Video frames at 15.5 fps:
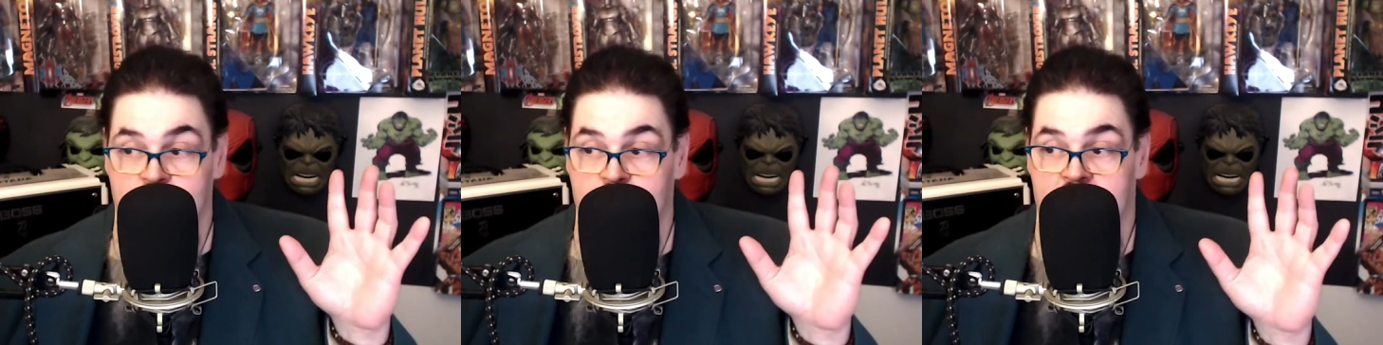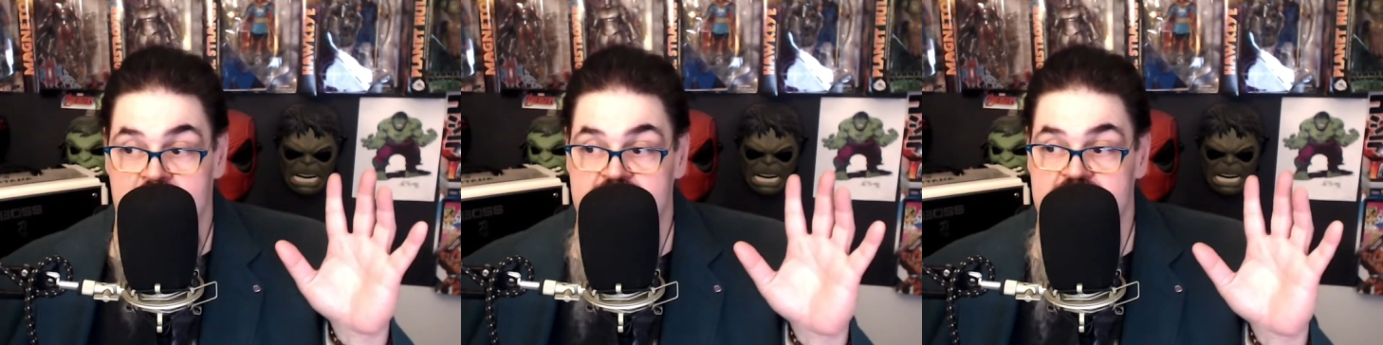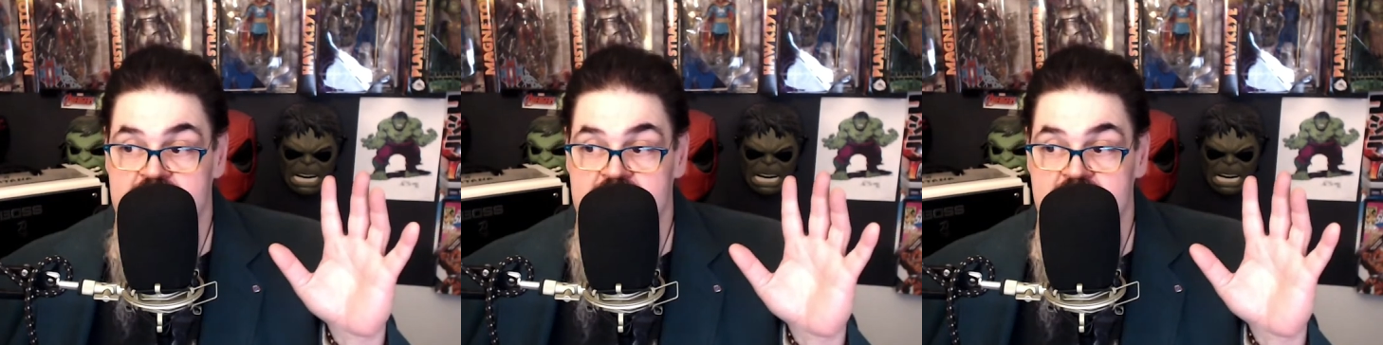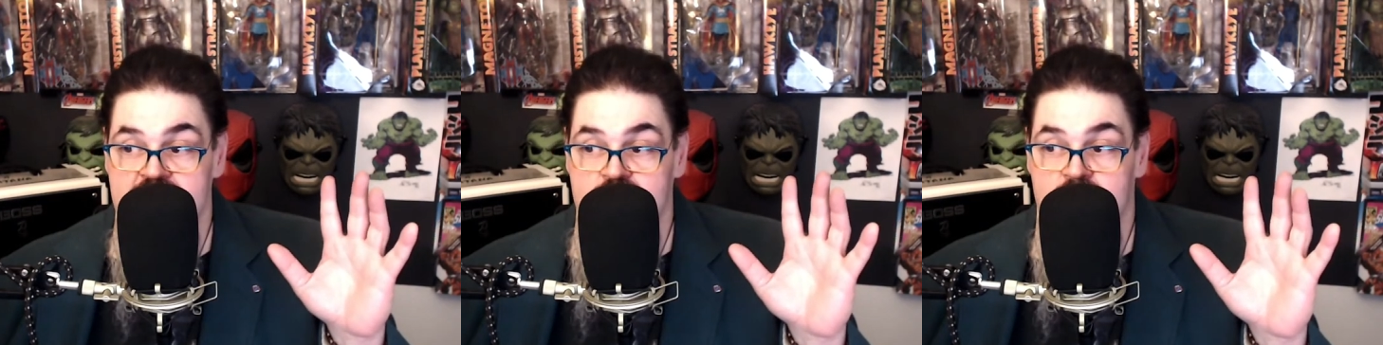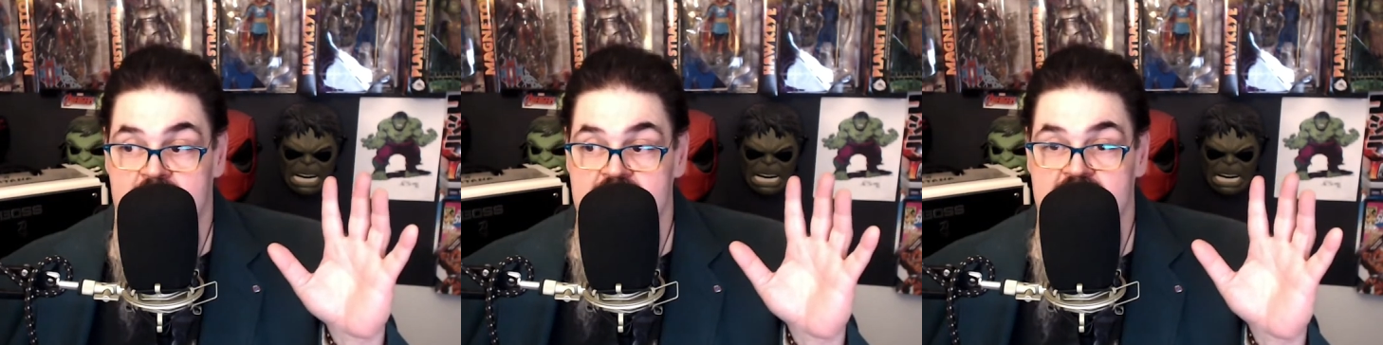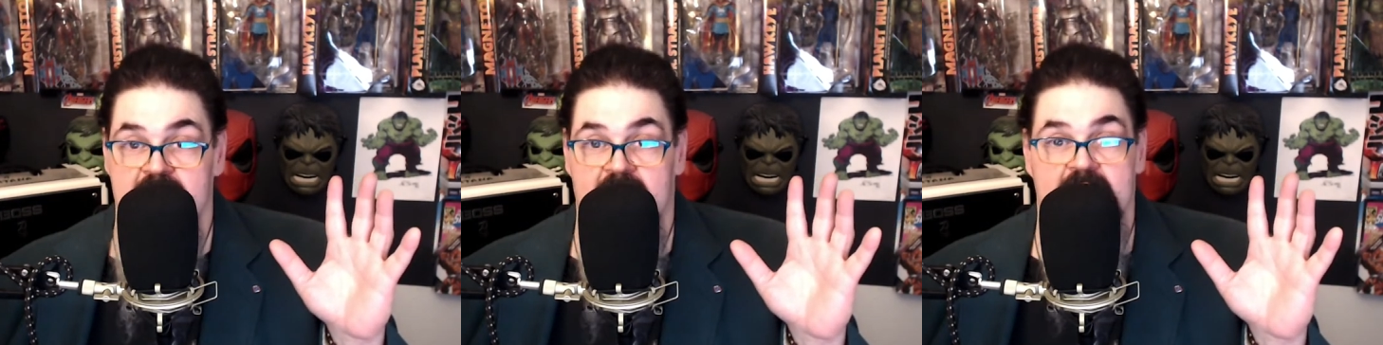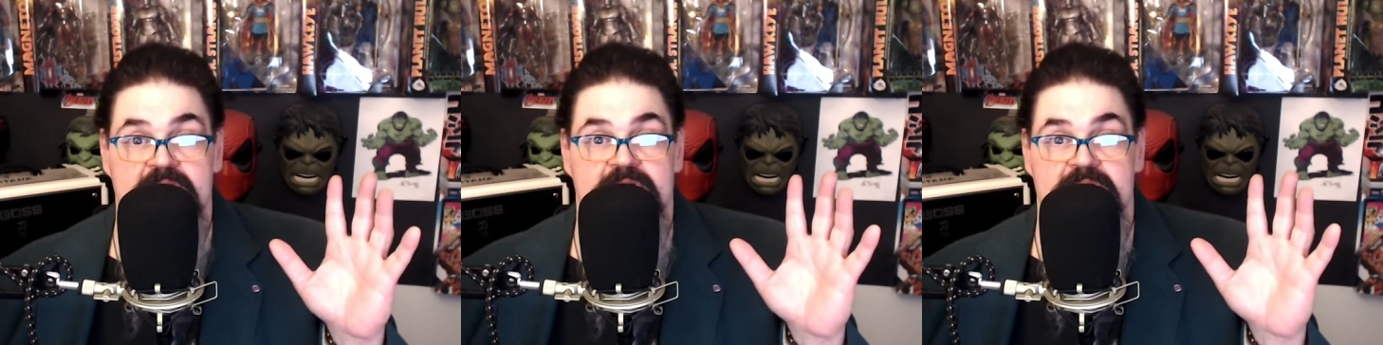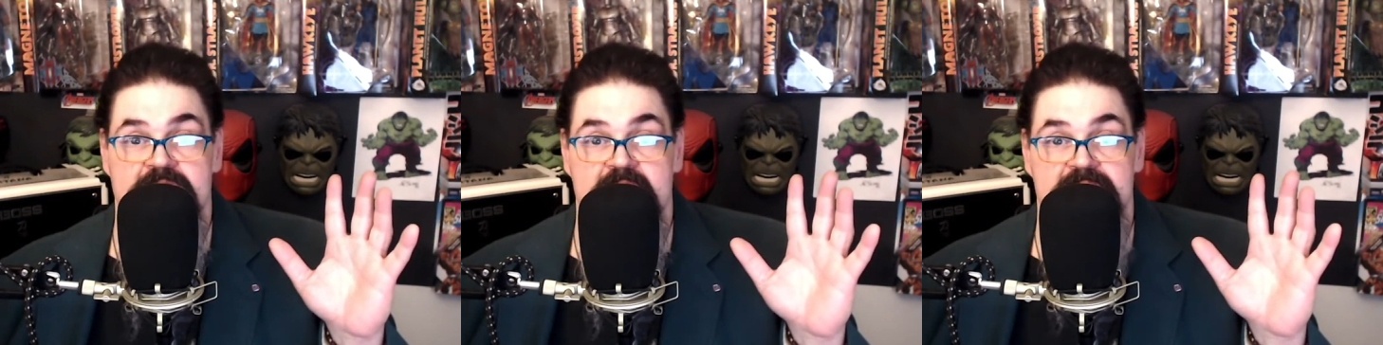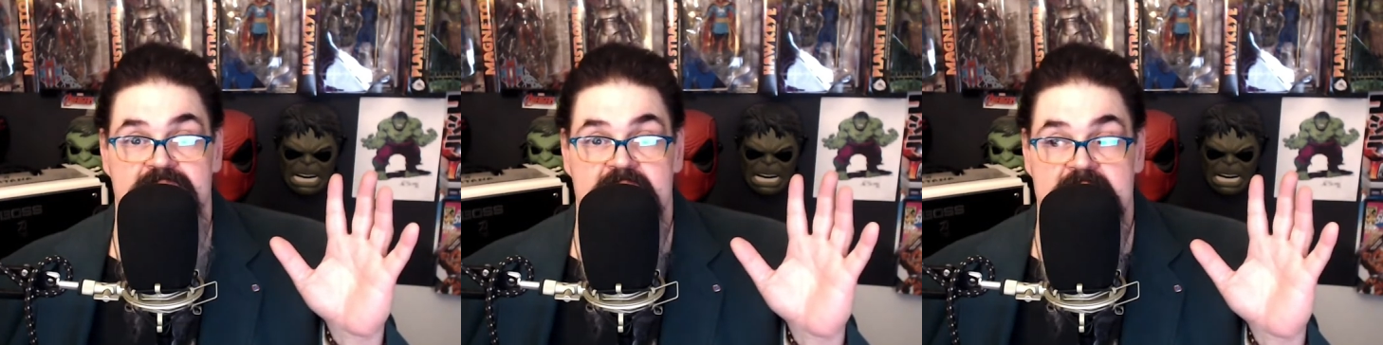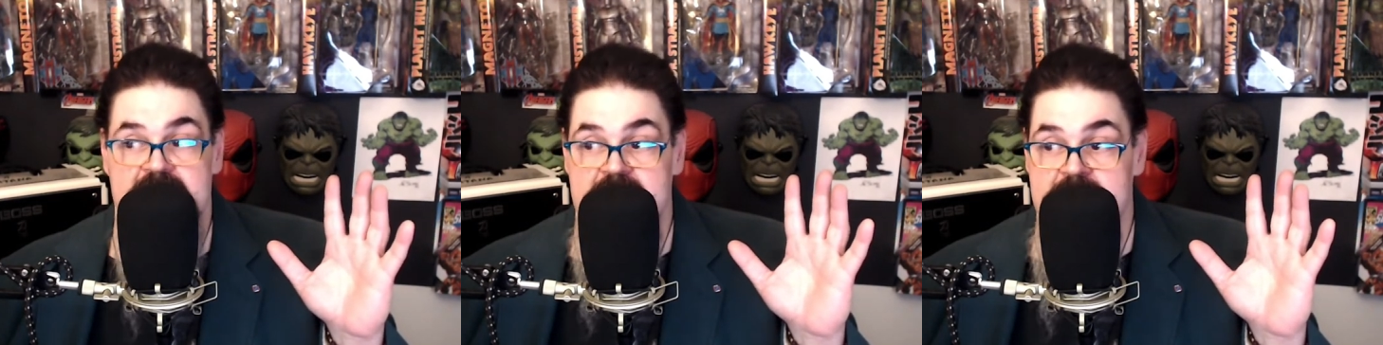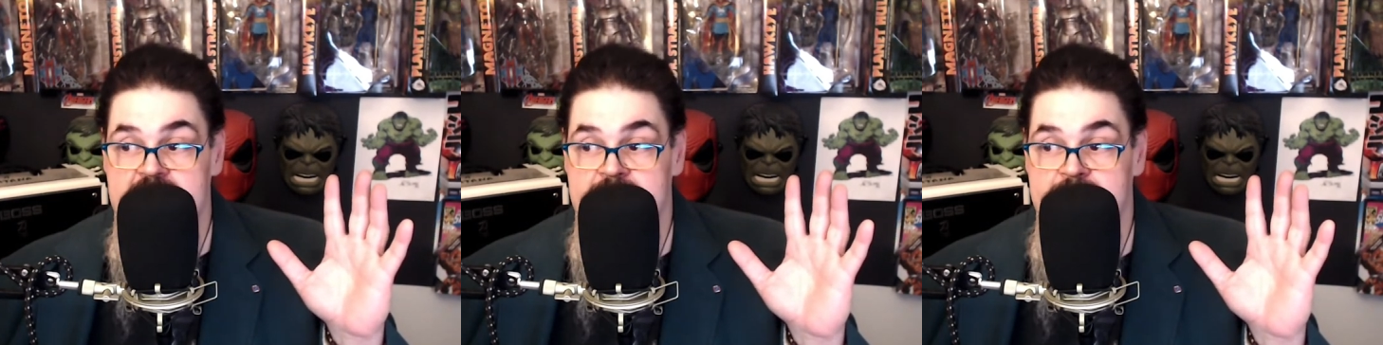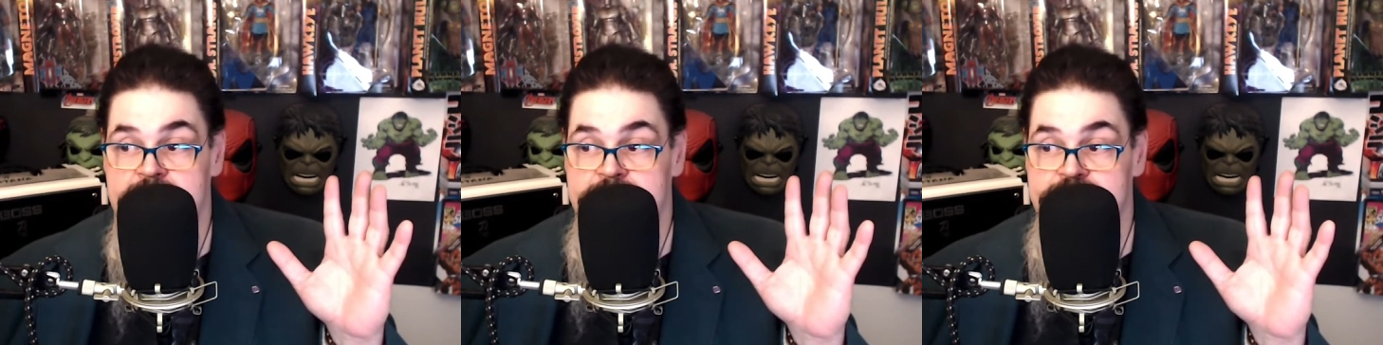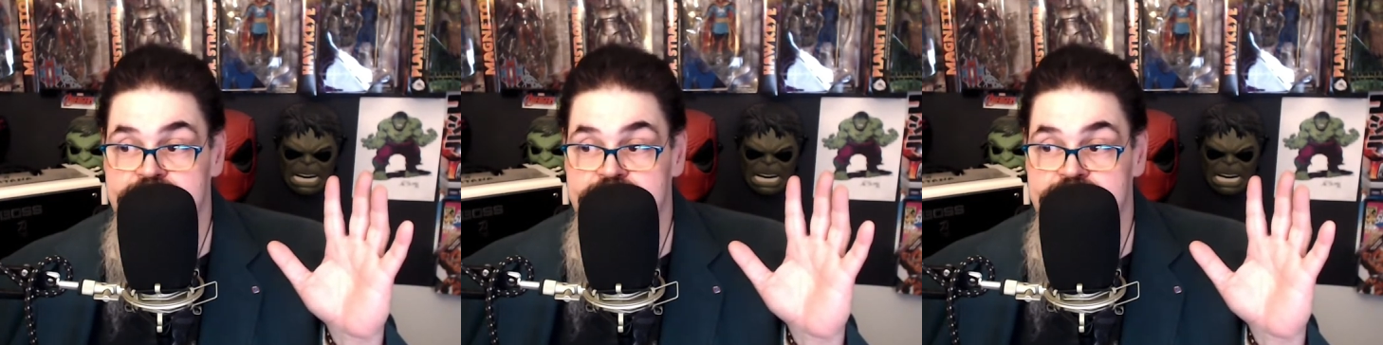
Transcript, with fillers: watch at least one concert D V D,